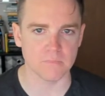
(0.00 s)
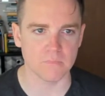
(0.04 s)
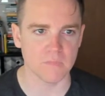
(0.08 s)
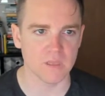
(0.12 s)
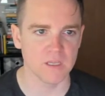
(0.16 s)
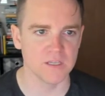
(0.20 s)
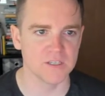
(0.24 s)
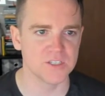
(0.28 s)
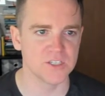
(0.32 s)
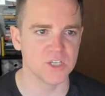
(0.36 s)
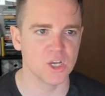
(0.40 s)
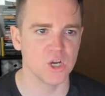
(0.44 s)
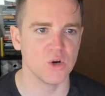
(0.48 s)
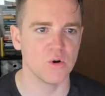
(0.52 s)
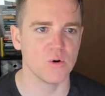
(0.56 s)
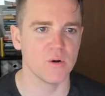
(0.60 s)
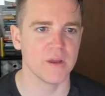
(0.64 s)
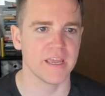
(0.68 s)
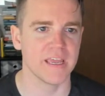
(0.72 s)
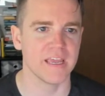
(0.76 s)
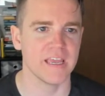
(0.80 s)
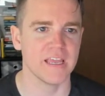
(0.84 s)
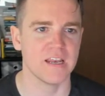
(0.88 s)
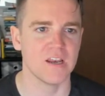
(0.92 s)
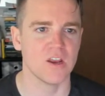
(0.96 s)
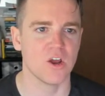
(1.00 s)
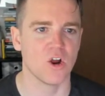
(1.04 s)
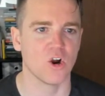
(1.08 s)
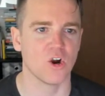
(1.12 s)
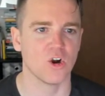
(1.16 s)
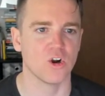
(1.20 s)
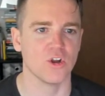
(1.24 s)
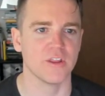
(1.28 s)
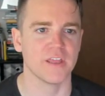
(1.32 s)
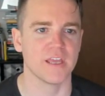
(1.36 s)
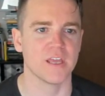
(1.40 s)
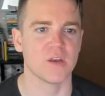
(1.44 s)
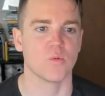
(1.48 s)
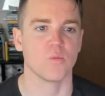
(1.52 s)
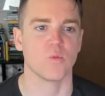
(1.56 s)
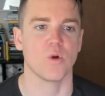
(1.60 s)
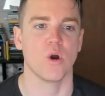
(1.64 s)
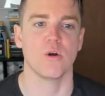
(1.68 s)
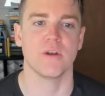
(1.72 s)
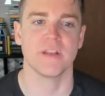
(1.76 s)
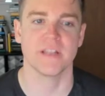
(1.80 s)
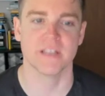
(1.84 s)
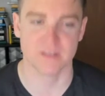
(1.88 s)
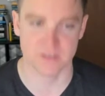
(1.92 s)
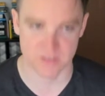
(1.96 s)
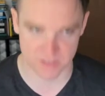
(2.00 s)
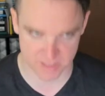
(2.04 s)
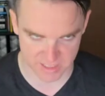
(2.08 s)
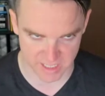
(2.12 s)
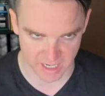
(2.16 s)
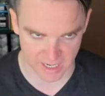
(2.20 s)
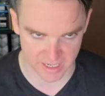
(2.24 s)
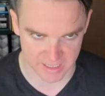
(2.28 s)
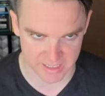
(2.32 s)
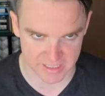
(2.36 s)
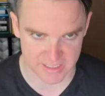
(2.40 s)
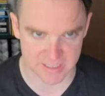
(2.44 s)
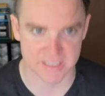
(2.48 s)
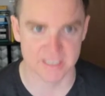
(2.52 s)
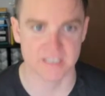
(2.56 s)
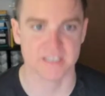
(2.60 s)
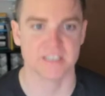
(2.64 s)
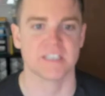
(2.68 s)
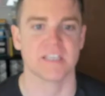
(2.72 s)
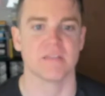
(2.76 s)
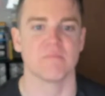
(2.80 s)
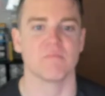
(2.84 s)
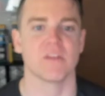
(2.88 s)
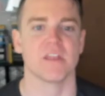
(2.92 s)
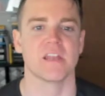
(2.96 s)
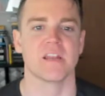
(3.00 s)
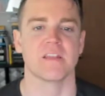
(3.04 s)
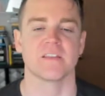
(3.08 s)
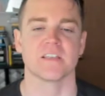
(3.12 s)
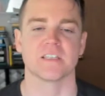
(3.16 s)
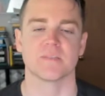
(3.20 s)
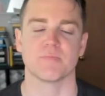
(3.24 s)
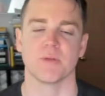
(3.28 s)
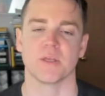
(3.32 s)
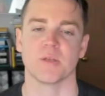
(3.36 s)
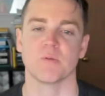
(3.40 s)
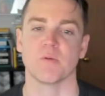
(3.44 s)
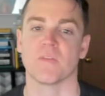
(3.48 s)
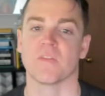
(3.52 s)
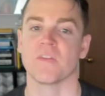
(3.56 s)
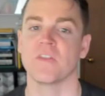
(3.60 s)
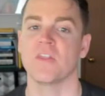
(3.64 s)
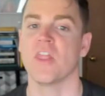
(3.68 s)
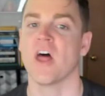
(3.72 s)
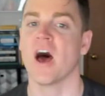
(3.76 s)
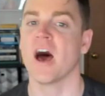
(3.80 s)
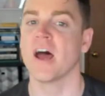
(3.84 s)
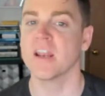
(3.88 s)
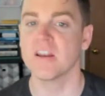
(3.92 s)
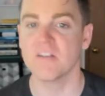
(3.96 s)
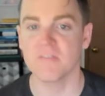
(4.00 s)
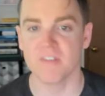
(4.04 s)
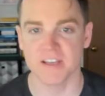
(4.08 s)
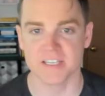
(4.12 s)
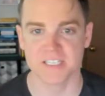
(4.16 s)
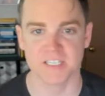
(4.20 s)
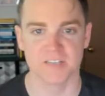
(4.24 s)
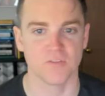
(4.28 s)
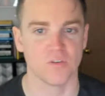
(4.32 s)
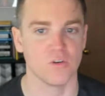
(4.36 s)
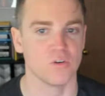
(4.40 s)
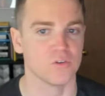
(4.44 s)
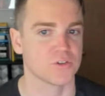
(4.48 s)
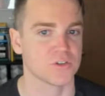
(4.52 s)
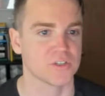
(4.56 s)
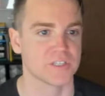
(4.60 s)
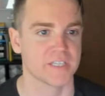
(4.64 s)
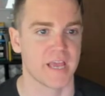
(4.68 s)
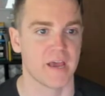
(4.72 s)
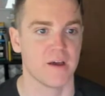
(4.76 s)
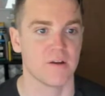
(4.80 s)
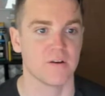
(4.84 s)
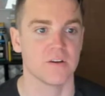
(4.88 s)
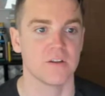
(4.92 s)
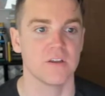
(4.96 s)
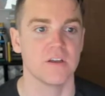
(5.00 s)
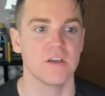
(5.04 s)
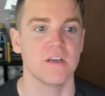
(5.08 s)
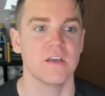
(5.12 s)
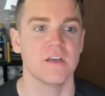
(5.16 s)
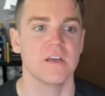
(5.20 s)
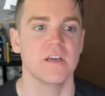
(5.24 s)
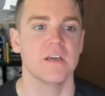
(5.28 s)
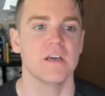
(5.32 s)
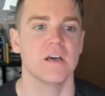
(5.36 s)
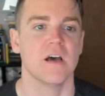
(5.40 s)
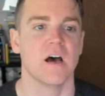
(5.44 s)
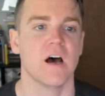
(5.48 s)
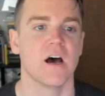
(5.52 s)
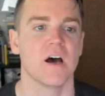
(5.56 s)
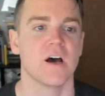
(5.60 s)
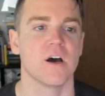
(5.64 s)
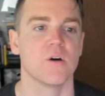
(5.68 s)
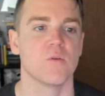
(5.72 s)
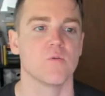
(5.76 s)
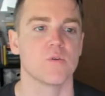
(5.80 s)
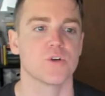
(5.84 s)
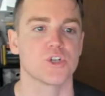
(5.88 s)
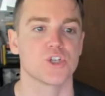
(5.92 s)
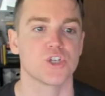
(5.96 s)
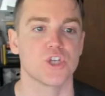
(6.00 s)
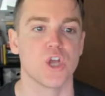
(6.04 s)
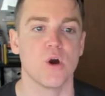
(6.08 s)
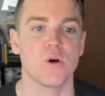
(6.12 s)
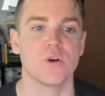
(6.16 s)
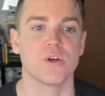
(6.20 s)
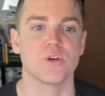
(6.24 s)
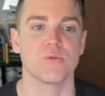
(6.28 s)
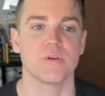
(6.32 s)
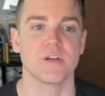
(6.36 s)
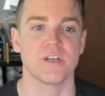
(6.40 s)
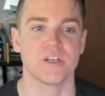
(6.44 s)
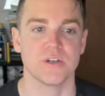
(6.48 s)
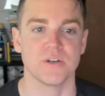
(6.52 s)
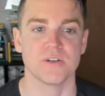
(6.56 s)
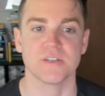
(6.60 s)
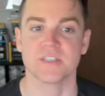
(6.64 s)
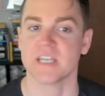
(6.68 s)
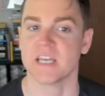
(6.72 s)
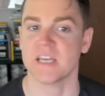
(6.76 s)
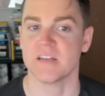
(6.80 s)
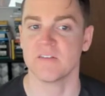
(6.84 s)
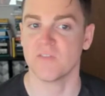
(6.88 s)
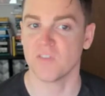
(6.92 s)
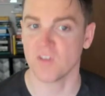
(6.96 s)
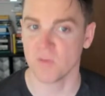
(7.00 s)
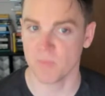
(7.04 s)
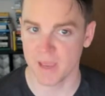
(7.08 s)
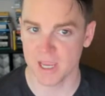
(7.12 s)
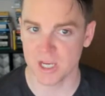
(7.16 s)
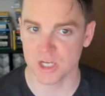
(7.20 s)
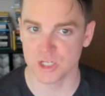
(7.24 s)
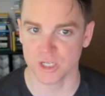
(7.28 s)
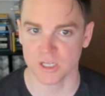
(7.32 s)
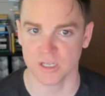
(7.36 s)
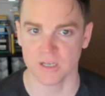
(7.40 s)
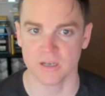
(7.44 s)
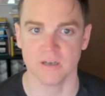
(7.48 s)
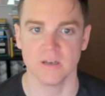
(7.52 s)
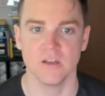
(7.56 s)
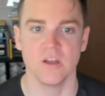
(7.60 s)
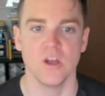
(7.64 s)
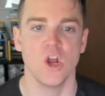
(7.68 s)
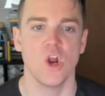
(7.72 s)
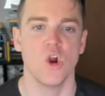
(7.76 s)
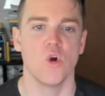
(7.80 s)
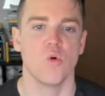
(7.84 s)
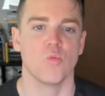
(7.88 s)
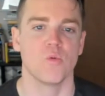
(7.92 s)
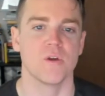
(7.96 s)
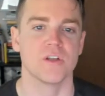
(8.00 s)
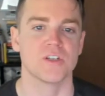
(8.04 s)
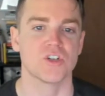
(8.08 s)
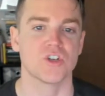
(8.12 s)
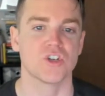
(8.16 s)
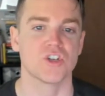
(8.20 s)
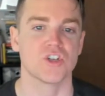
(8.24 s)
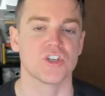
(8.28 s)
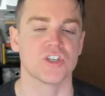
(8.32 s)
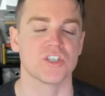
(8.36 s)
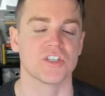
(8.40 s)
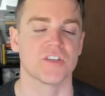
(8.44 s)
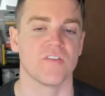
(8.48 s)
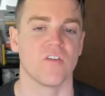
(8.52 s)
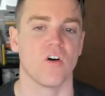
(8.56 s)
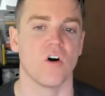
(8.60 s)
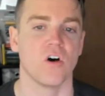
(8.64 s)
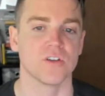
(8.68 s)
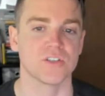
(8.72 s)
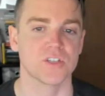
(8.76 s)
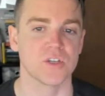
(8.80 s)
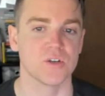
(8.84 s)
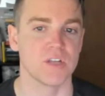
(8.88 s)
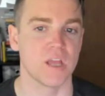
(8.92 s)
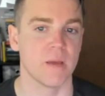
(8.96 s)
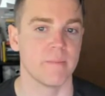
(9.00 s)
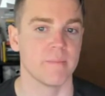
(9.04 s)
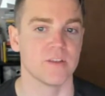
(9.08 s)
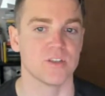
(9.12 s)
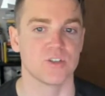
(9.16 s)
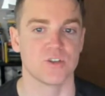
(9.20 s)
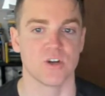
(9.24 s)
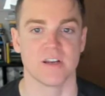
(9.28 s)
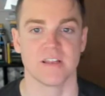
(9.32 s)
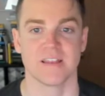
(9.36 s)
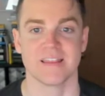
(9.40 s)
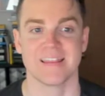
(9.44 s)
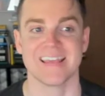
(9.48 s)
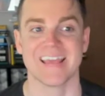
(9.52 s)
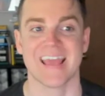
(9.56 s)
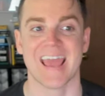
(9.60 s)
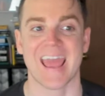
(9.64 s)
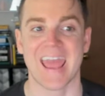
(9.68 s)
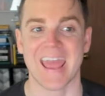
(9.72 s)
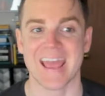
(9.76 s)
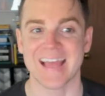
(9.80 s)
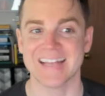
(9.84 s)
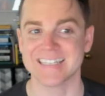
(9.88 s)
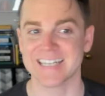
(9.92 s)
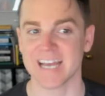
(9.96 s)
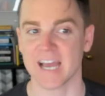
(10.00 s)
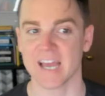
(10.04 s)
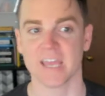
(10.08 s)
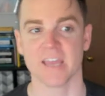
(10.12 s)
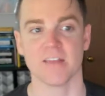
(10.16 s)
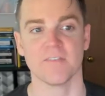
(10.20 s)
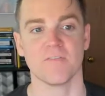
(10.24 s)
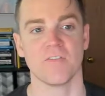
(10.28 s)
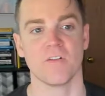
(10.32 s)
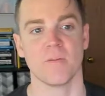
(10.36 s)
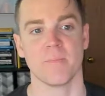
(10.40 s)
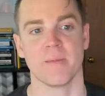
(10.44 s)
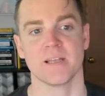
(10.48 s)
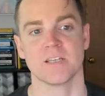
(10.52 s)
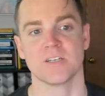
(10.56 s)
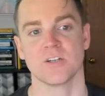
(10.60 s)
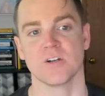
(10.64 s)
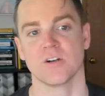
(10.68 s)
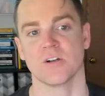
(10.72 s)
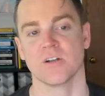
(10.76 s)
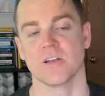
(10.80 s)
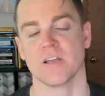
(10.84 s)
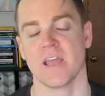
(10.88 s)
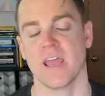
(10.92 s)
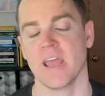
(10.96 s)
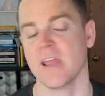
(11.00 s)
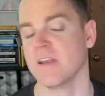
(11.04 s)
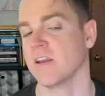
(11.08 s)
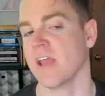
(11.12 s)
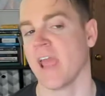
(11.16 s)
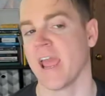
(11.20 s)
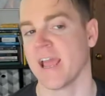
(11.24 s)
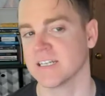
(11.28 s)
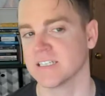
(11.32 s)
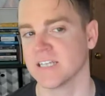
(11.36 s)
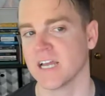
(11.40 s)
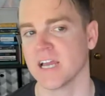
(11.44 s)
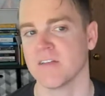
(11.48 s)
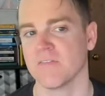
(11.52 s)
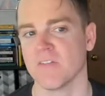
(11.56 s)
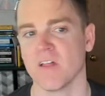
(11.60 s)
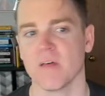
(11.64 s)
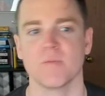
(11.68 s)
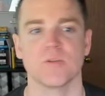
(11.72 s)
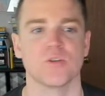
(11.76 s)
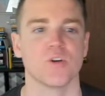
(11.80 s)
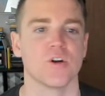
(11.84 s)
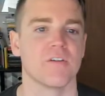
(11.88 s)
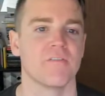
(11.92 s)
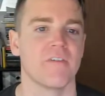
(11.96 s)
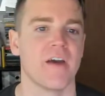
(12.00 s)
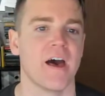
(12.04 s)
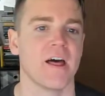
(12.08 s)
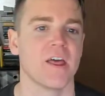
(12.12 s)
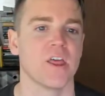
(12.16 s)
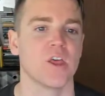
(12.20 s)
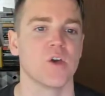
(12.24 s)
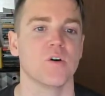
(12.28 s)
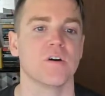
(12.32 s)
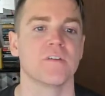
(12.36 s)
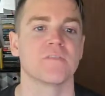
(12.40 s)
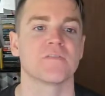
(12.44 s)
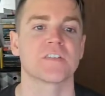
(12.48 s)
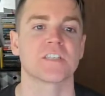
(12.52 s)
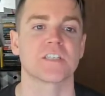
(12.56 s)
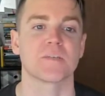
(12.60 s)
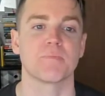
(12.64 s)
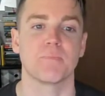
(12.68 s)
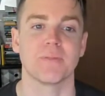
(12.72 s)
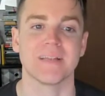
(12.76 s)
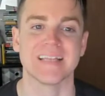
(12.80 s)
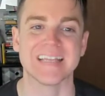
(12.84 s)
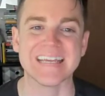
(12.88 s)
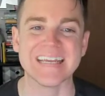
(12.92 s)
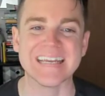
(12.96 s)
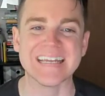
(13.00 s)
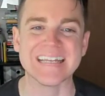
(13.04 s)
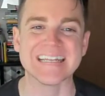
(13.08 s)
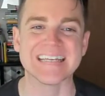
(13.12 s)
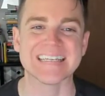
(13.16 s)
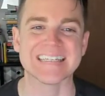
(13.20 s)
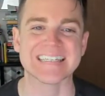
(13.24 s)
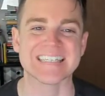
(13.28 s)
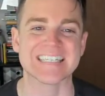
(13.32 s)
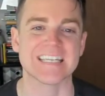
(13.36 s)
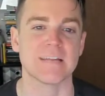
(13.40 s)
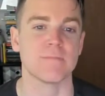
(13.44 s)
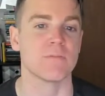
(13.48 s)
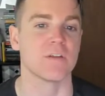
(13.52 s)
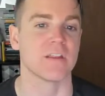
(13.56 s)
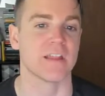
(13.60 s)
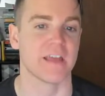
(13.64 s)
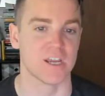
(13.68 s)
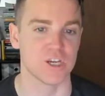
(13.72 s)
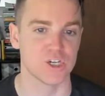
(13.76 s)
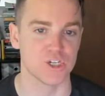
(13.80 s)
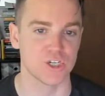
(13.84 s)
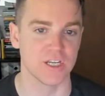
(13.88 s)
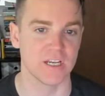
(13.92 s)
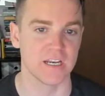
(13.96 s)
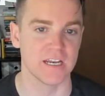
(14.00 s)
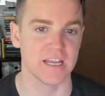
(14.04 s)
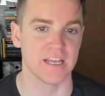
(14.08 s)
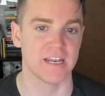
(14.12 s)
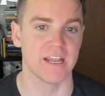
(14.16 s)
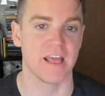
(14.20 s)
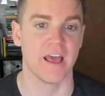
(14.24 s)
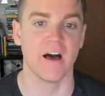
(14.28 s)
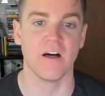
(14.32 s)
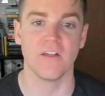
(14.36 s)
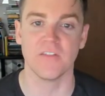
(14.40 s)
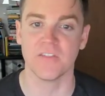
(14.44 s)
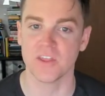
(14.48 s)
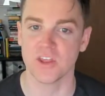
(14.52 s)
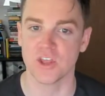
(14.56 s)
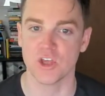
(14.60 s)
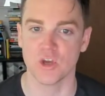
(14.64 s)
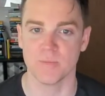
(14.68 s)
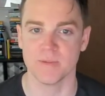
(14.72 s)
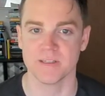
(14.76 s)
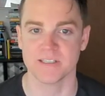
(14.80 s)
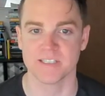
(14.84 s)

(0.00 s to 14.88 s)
So in early rodent studies, stimulating the spleen with non-invasive ultrasound was shown to reduce inflammation. Researchers have also demonstrated the anti-inflammatory value of spleen stimulation in healthy human